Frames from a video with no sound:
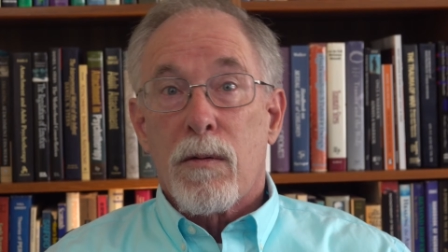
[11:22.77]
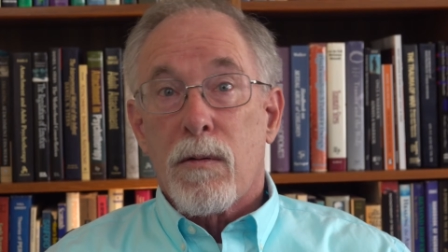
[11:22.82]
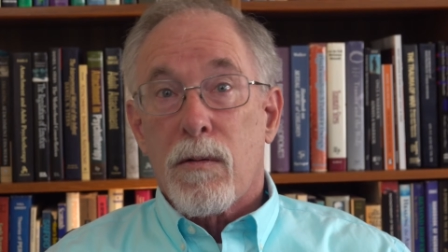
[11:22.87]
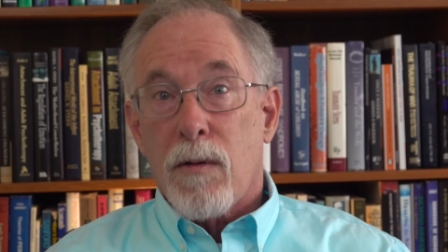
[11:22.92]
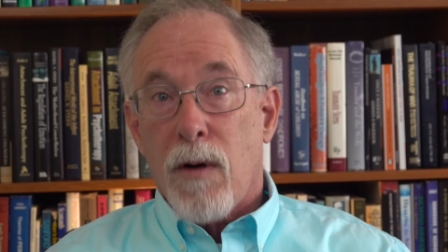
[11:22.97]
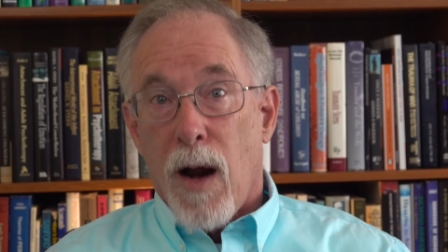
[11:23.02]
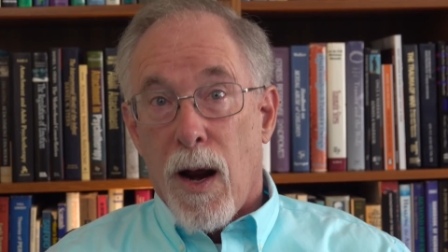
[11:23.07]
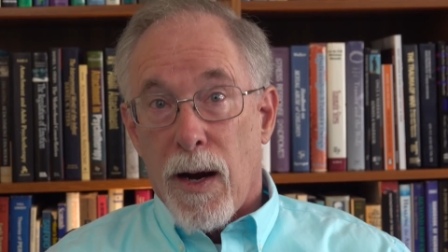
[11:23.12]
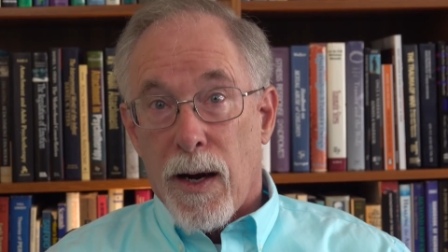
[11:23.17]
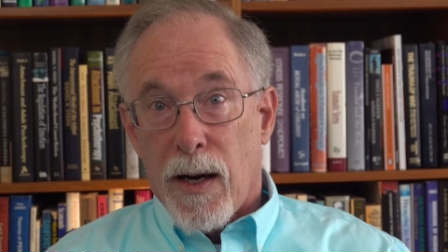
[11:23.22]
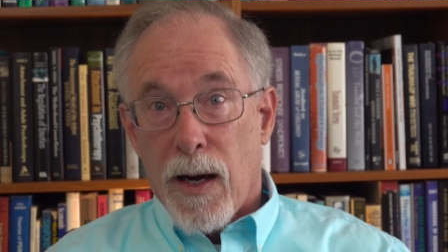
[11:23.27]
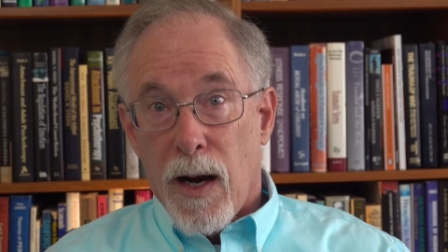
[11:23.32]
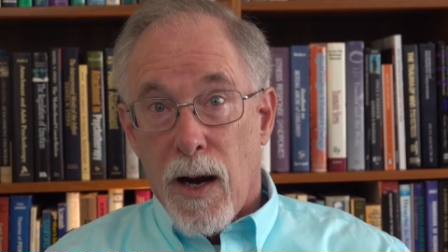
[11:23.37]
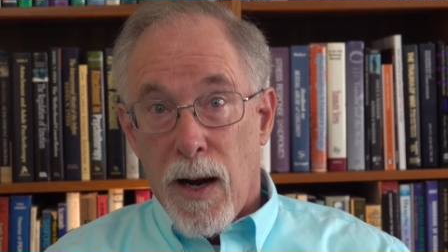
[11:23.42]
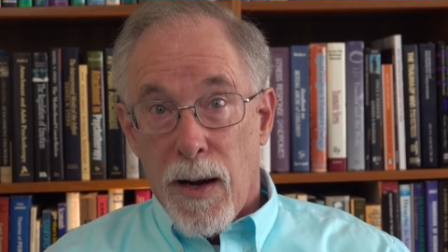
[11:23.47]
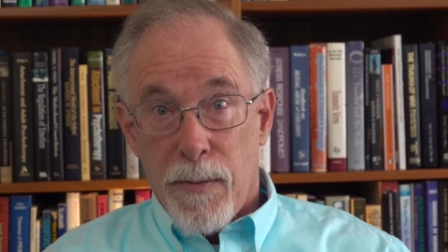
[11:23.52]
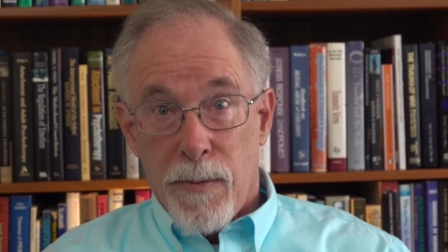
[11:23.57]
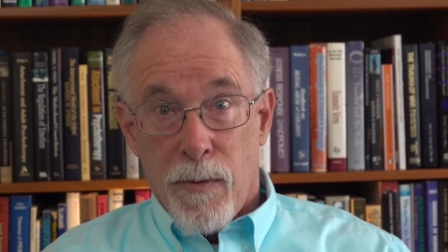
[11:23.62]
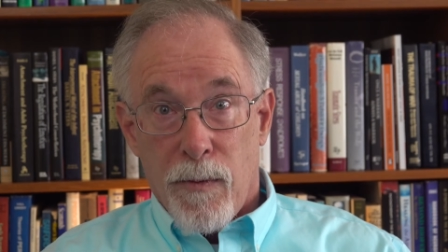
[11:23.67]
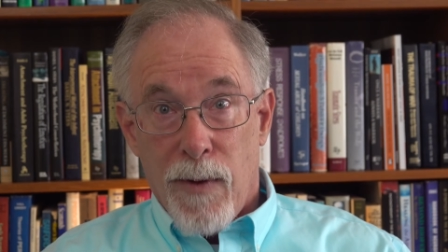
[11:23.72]
chronic
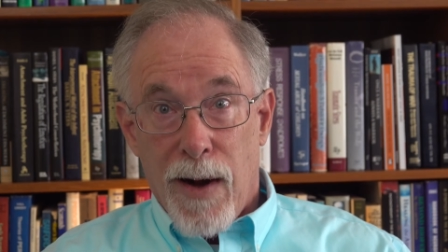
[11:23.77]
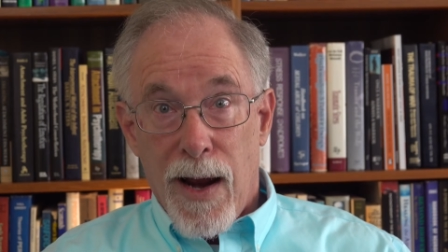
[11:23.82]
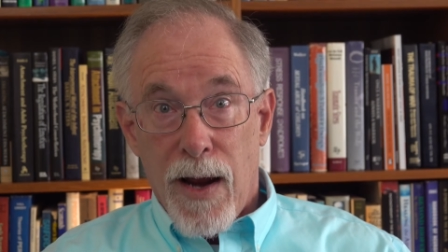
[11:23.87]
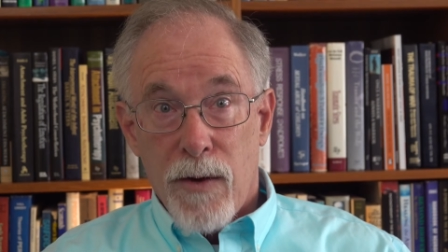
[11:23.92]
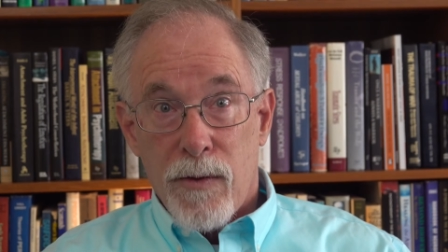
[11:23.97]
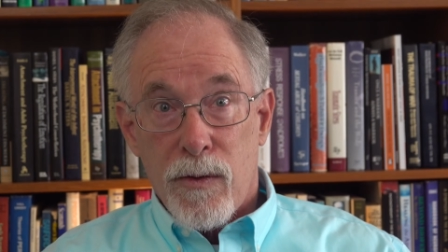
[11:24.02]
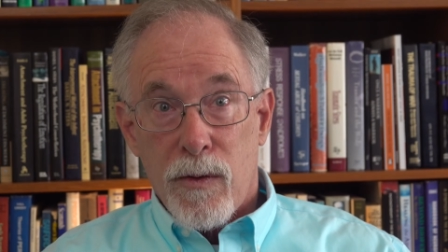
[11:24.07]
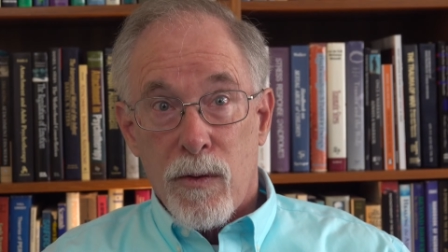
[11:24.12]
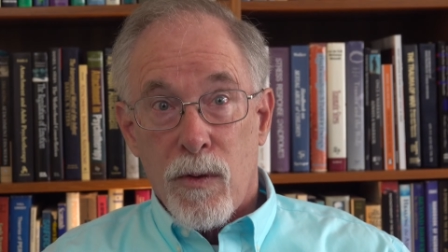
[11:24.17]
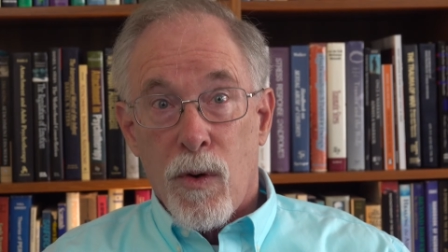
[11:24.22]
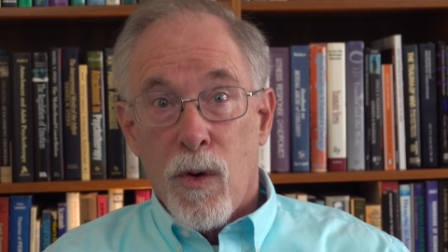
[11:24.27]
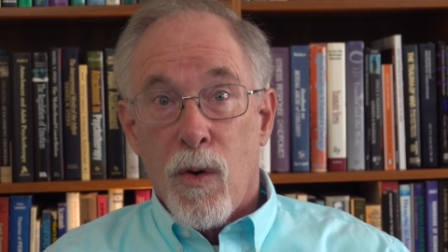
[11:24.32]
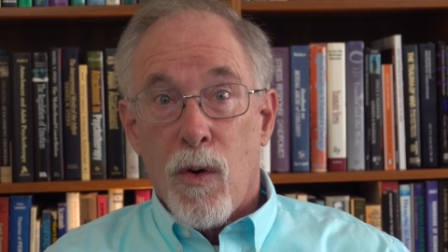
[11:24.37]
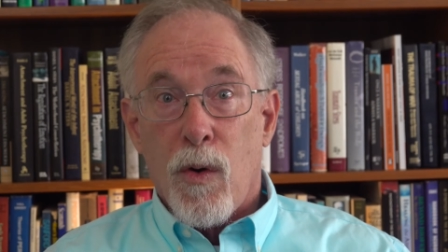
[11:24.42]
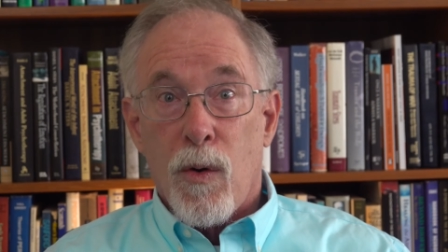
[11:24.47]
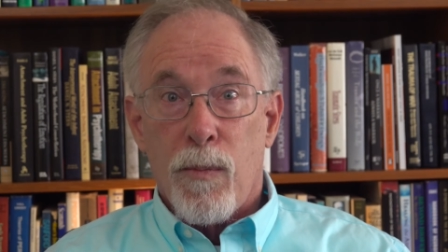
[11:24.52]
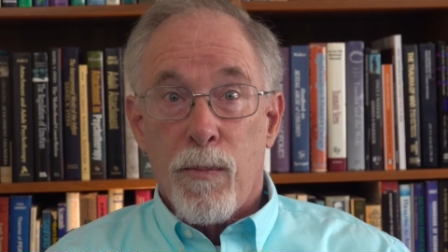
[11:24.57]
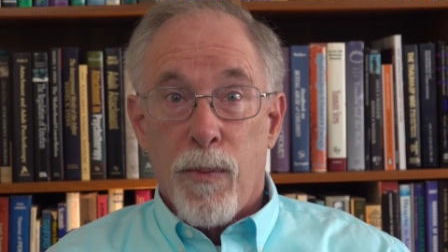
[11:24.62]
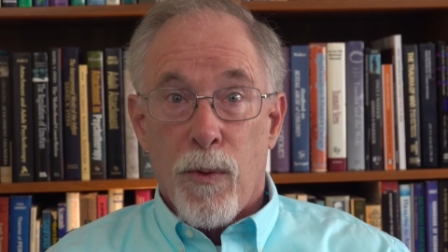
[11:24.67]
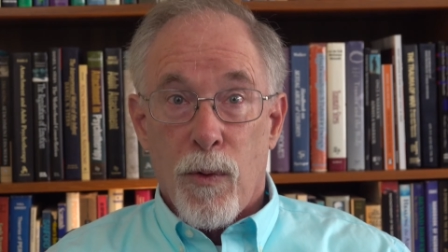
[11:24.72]
hyperarousal,
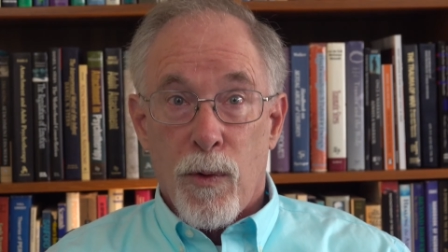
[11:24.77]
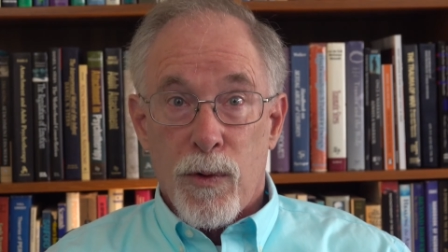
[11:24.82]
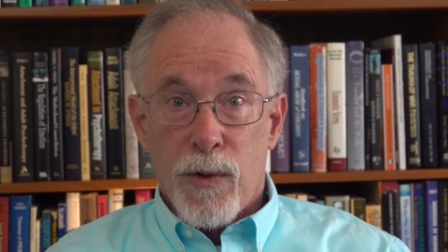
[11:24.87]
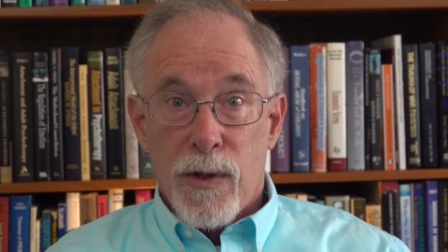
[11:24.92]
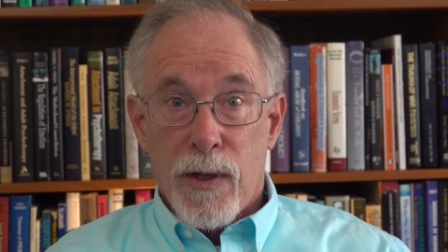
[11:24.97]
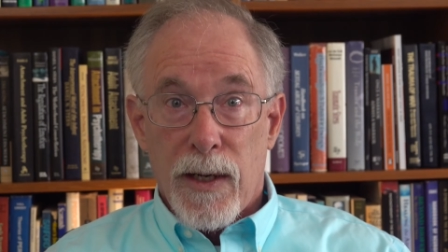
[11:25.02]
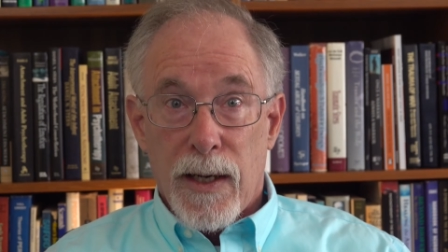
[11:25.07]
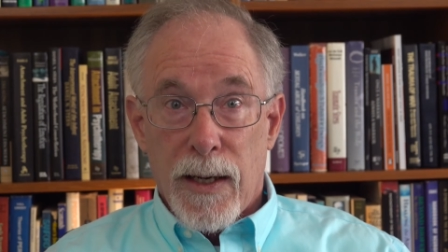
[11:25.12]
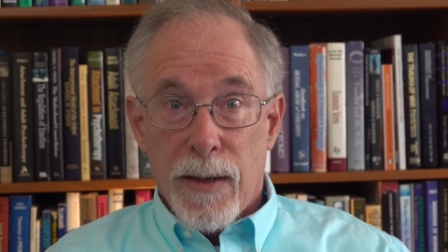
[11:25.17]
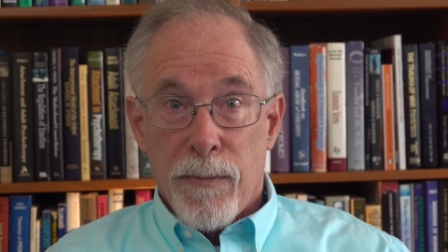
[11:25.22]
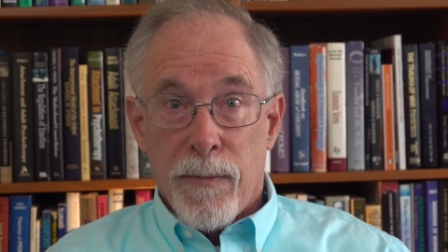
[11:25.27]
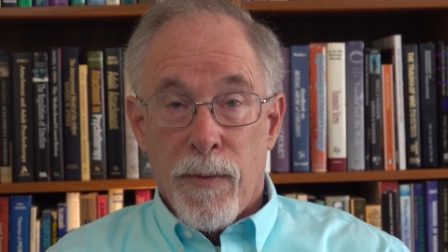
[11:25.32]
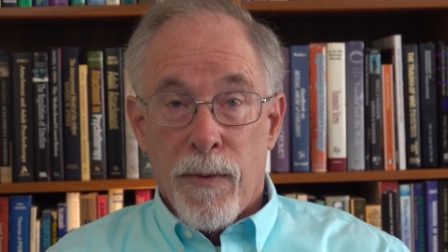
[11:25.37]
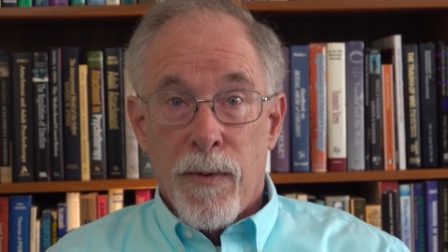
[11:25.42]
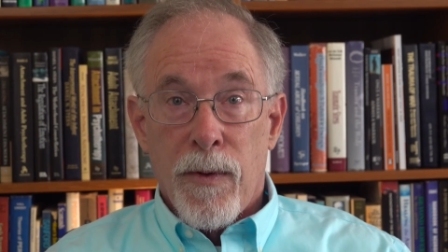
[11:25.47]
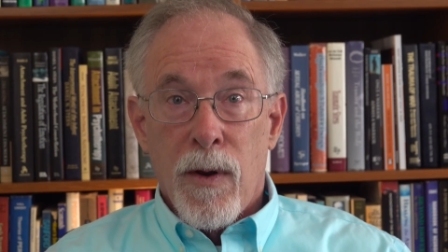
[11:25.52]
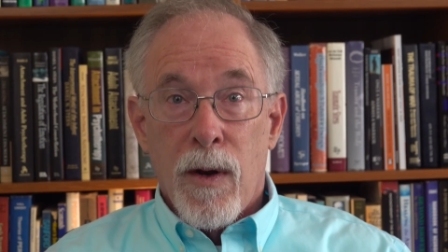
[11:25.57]
or poor sleep?